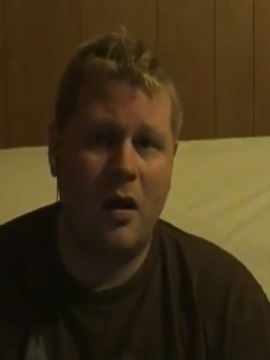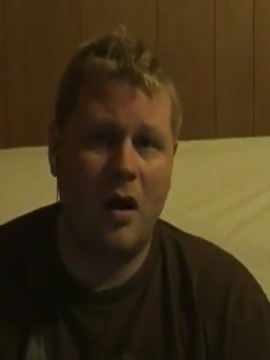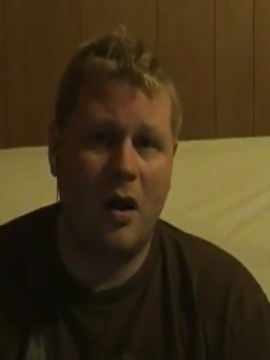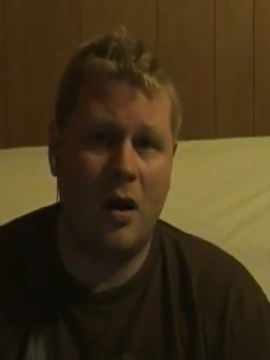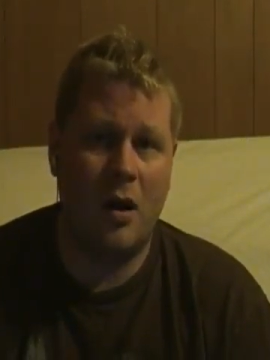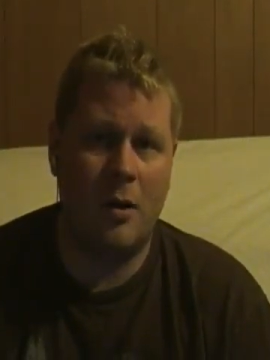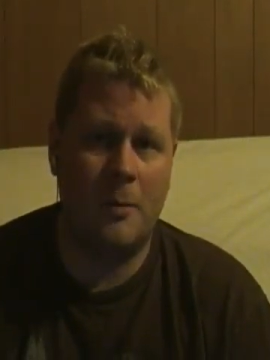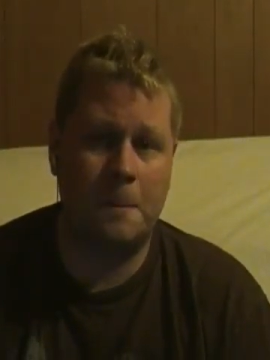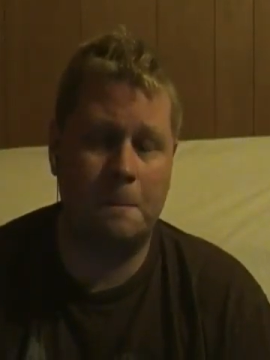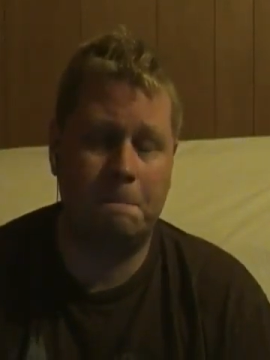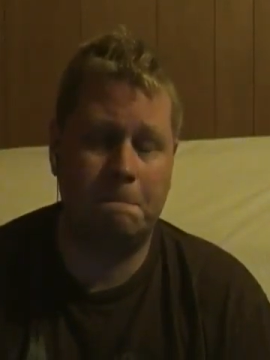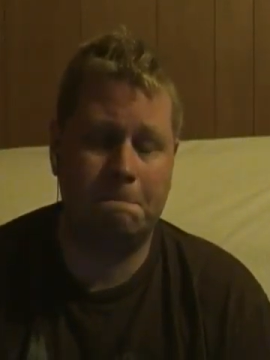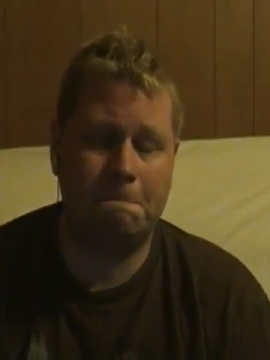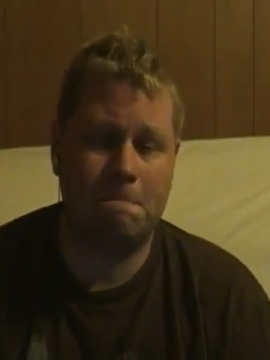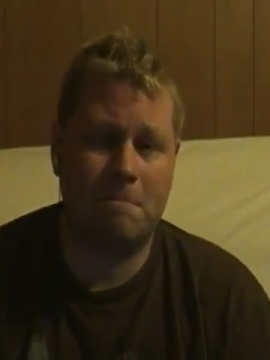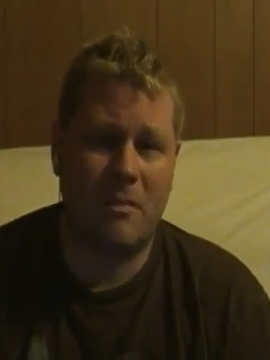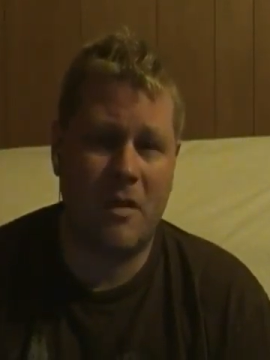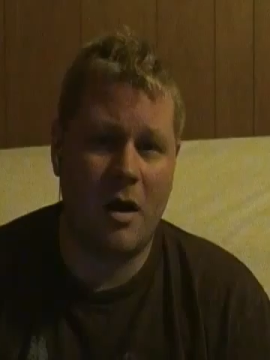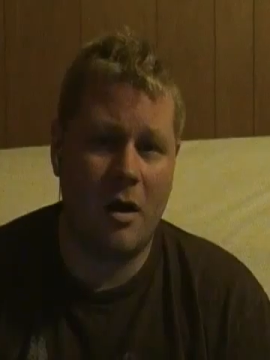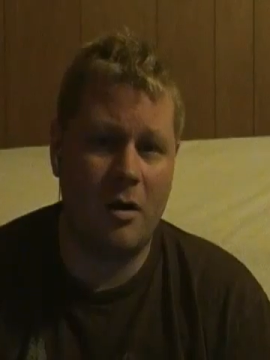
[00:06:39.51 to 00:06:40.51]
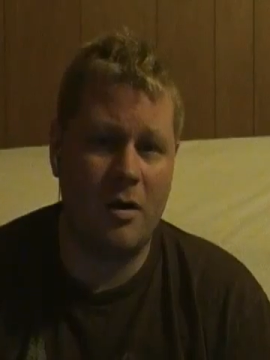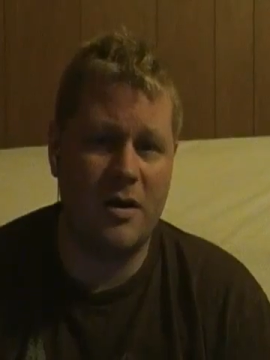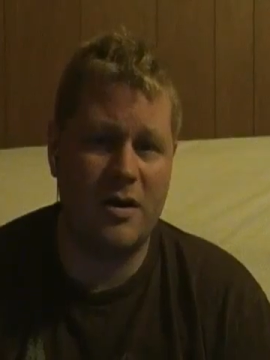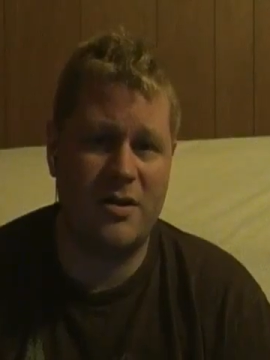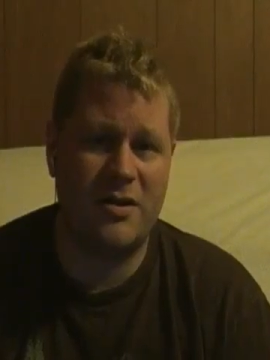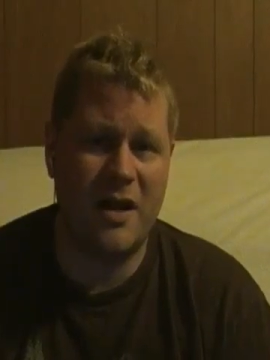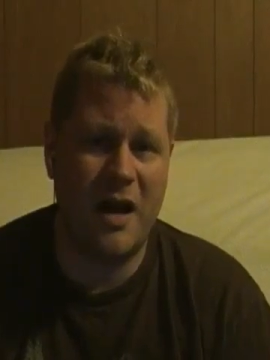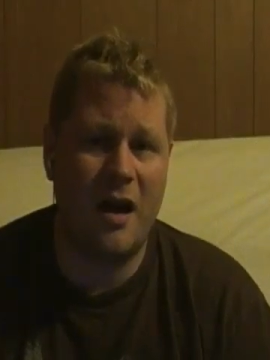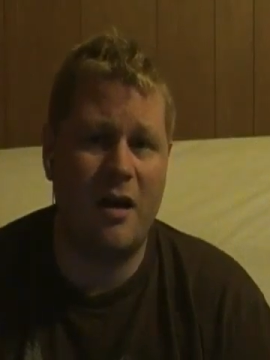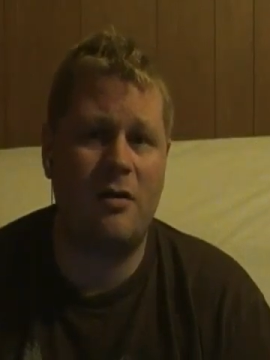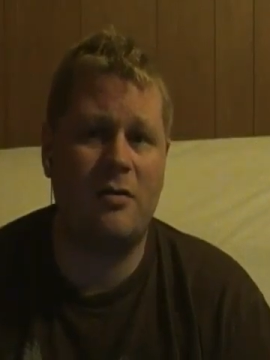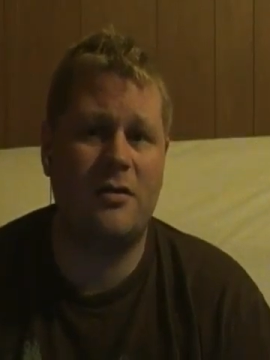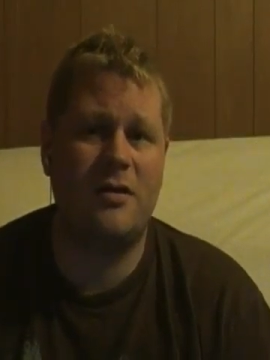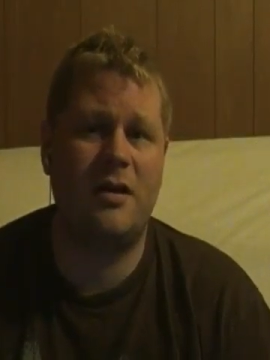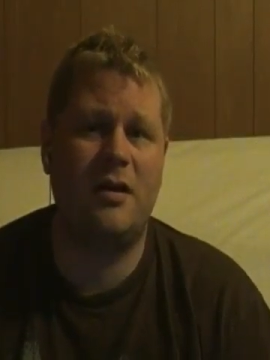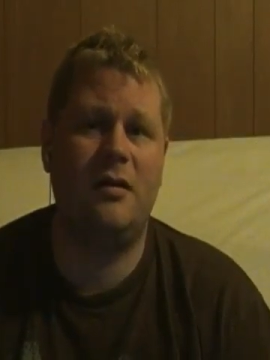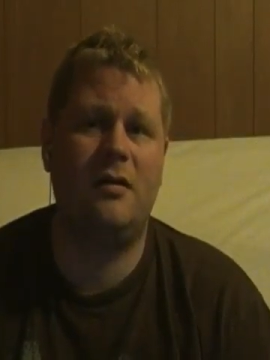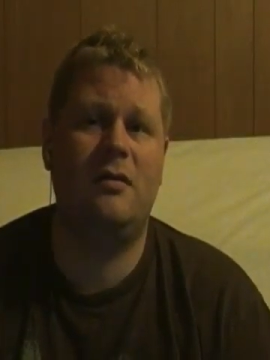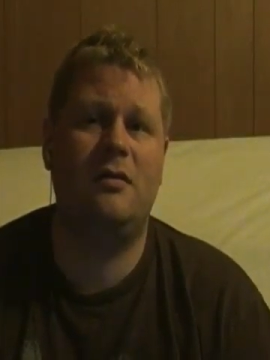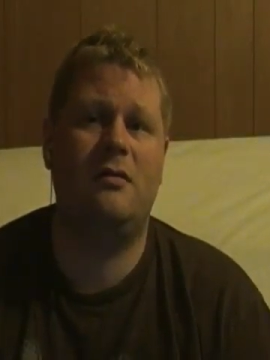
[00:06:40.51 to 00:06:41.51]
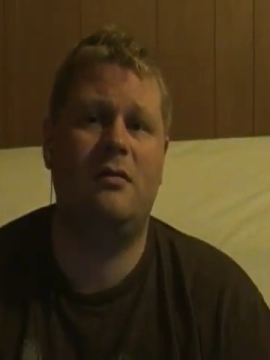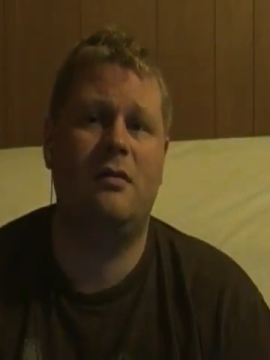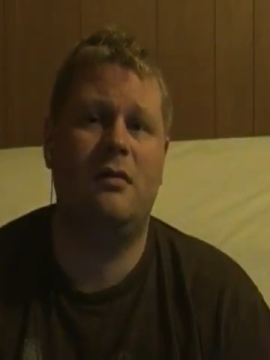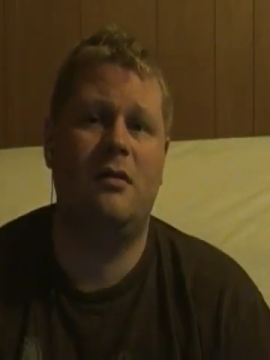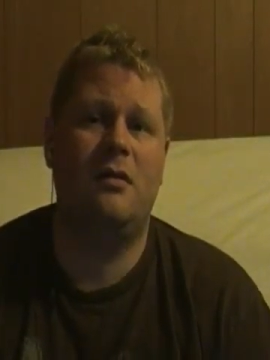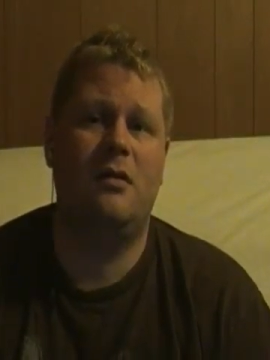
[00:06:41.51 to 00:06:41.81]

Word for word: Um, Ernest Shackleton